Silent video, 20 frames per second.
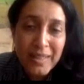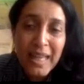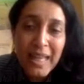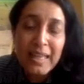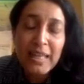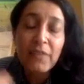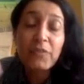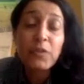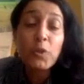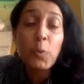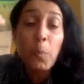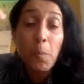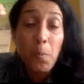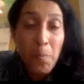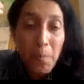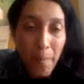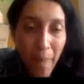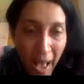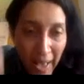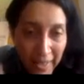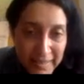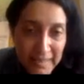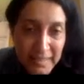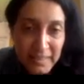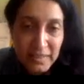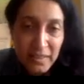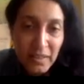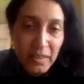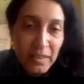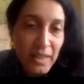like if you
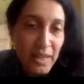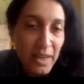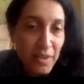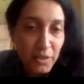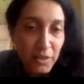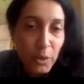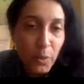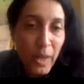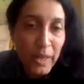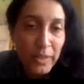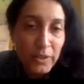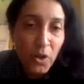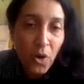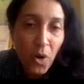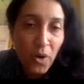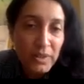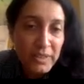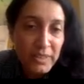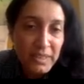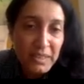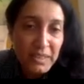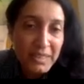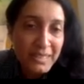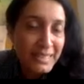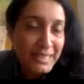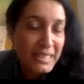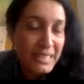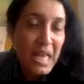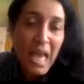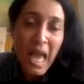master the level 1
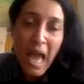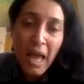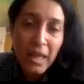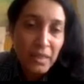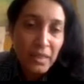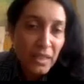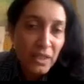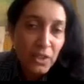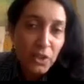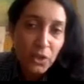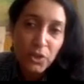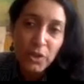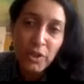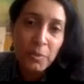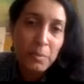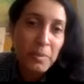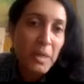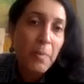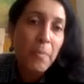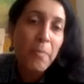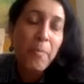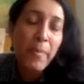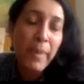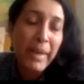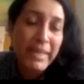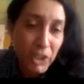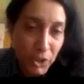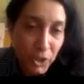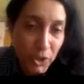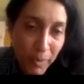courses, I think you're going to be a
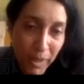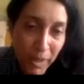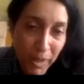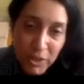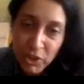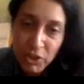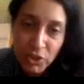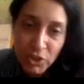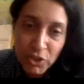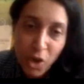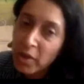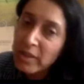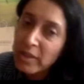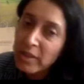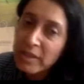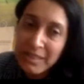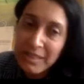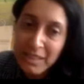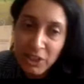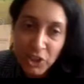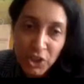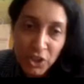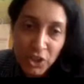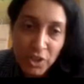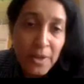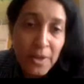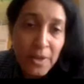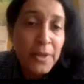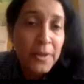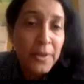much, much stronger
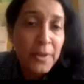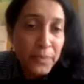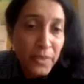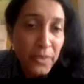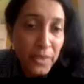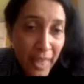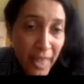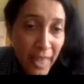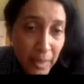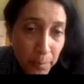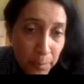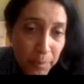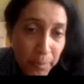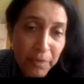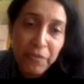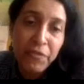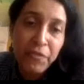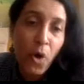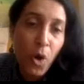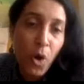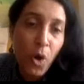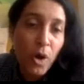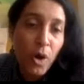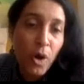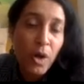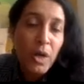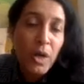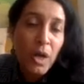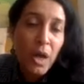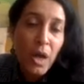teacher than before
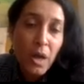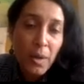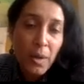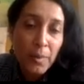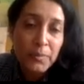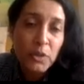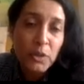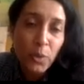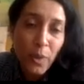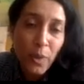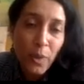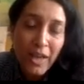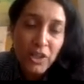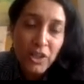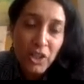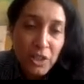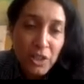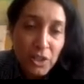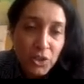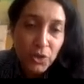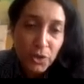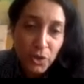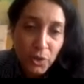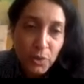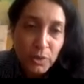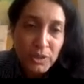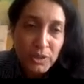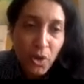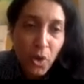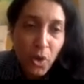you actually took
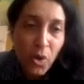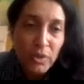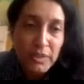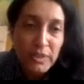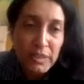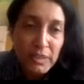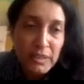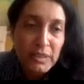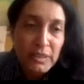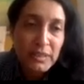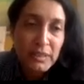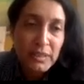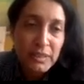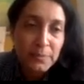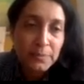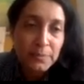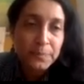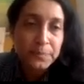those courses.